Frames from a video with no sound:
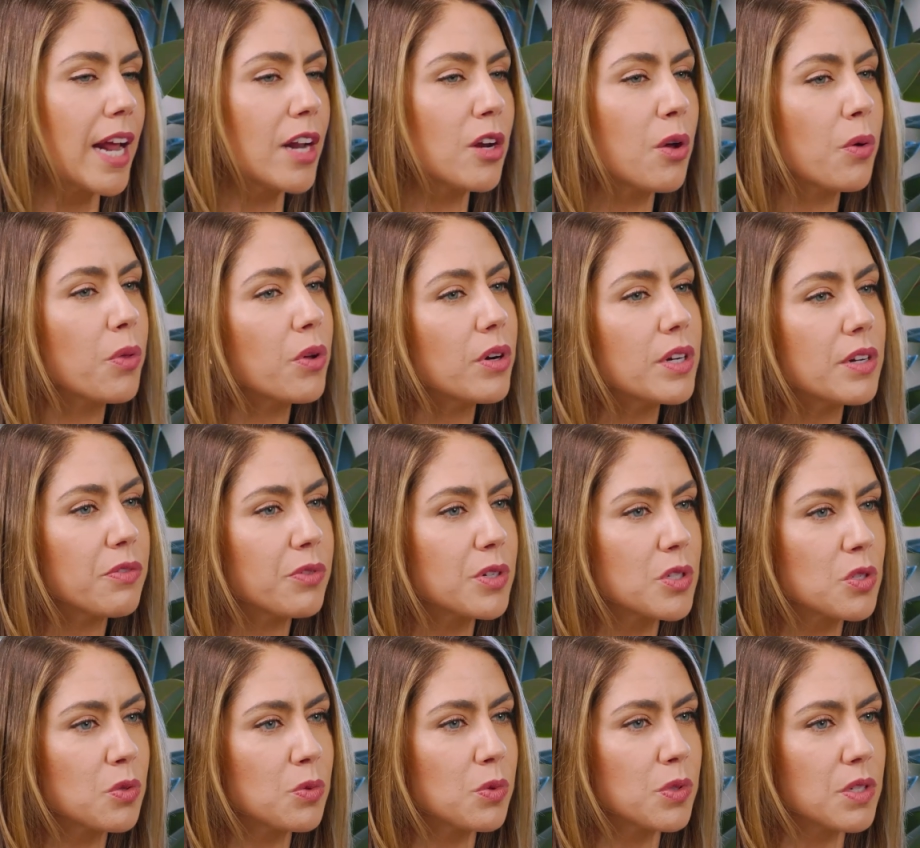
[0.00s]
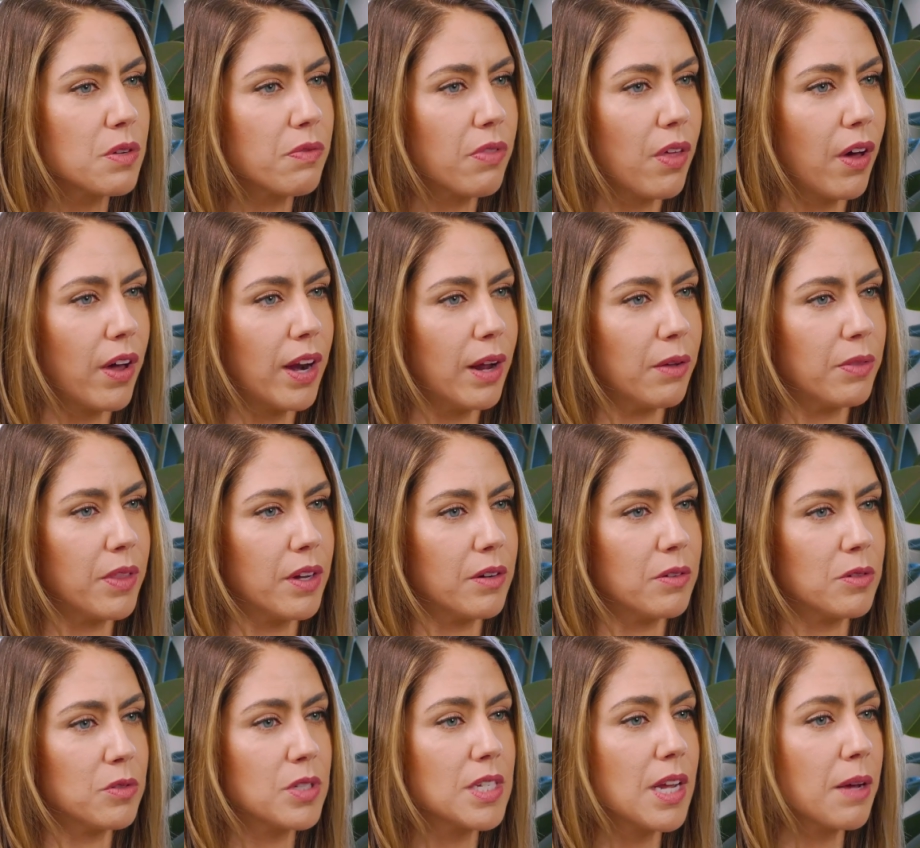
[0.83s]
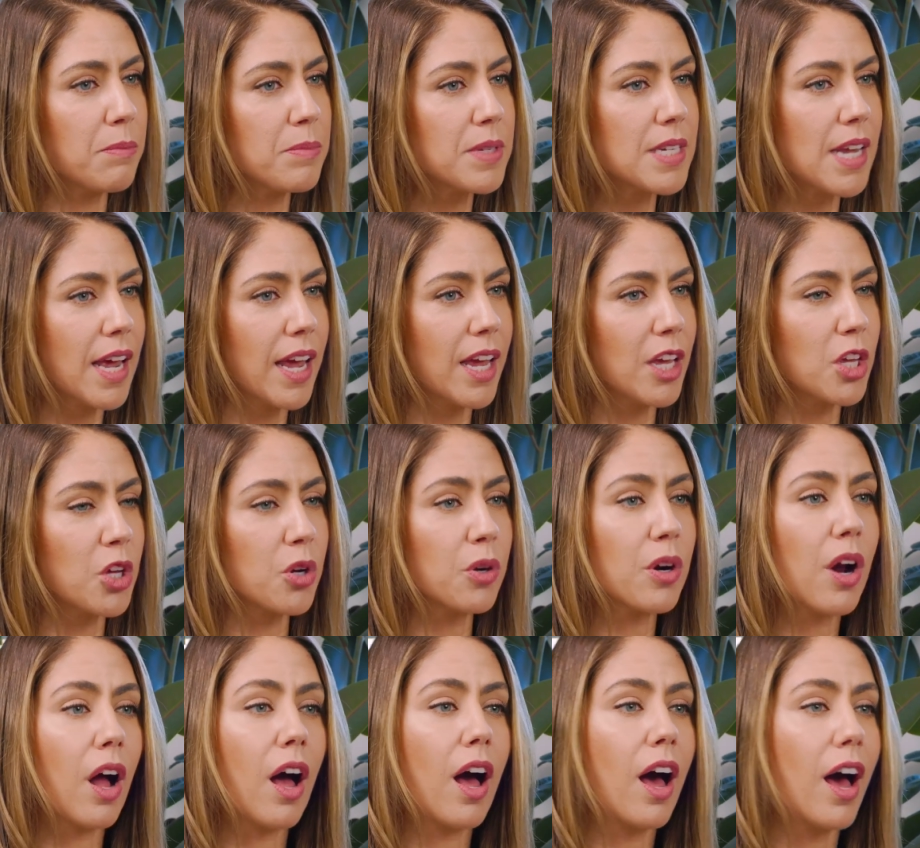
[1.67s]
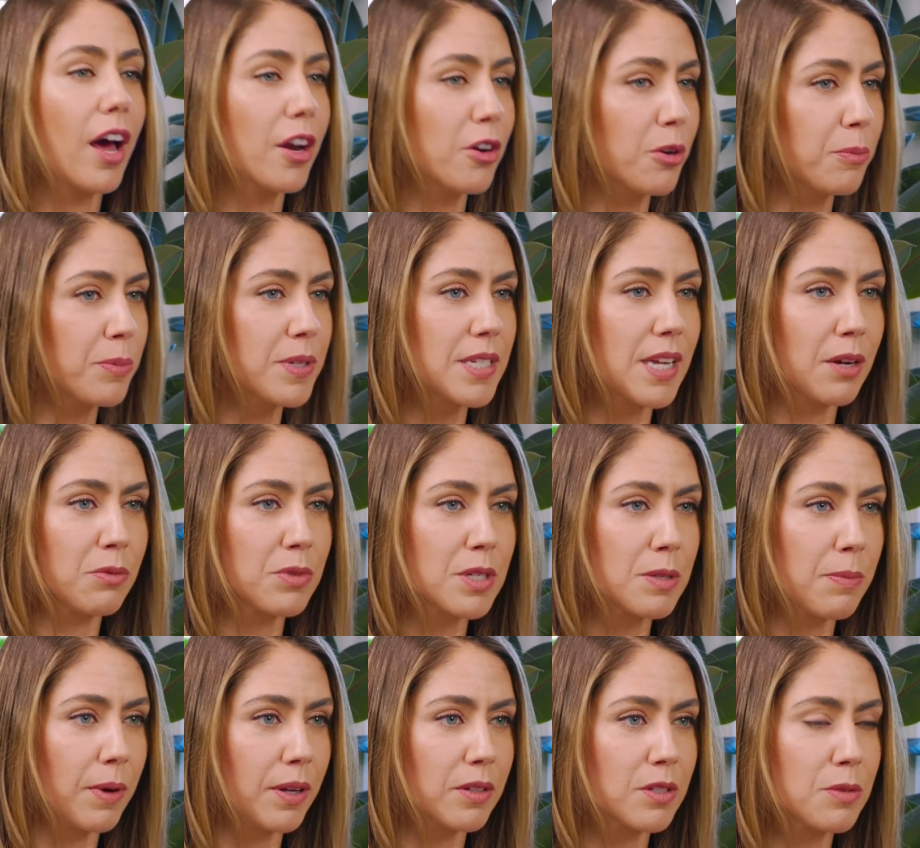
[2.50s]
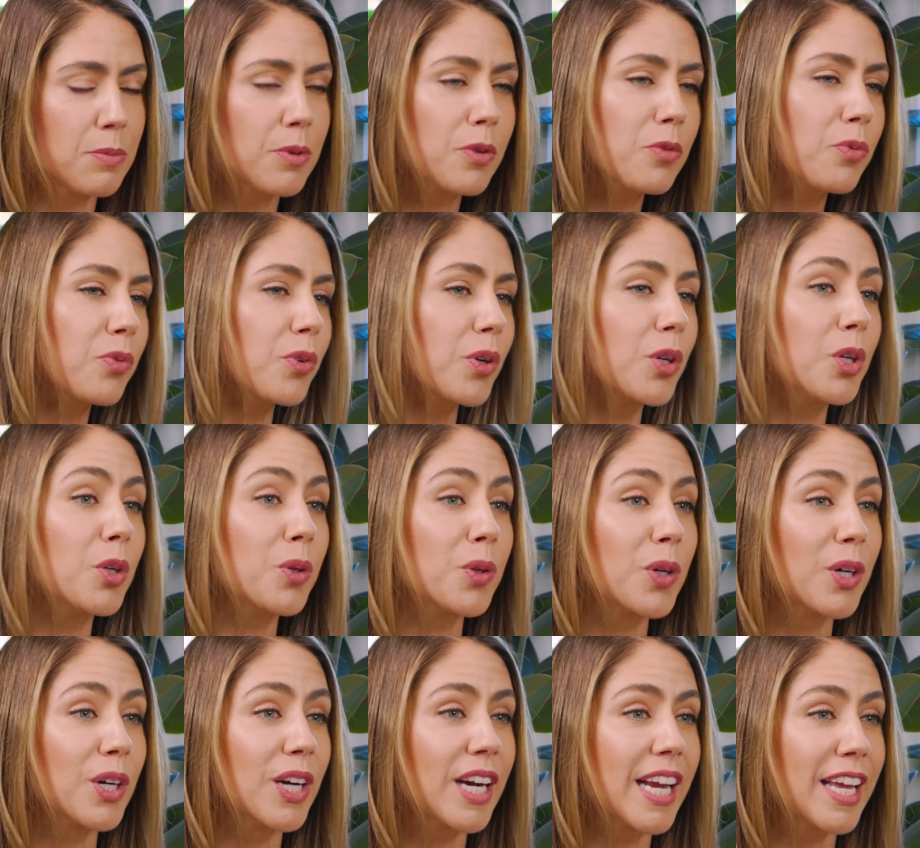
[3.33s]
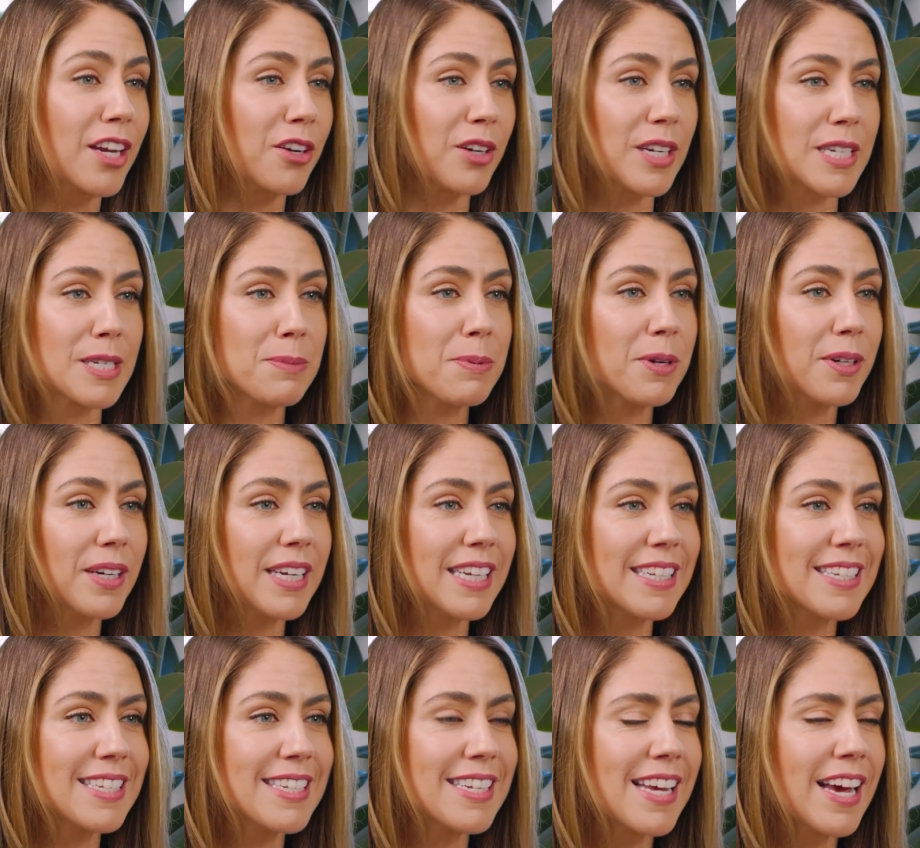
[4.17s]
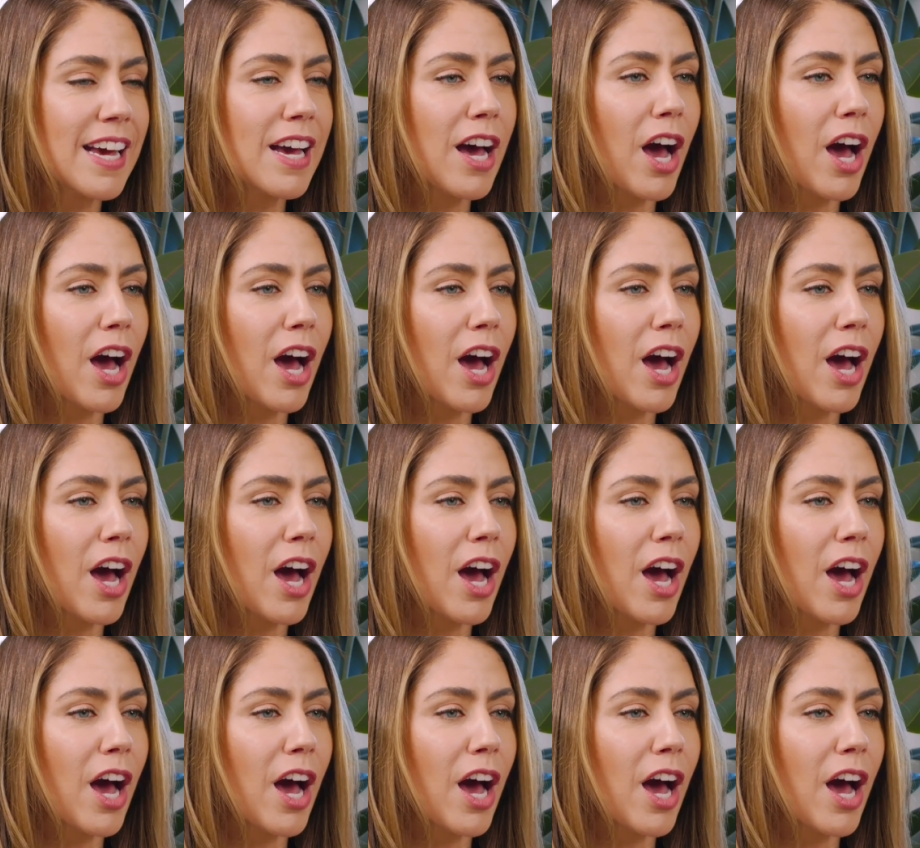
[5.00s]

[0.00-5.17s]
I know there are different schools of thought out there. Some saying you're 100% responsible for your inner experience.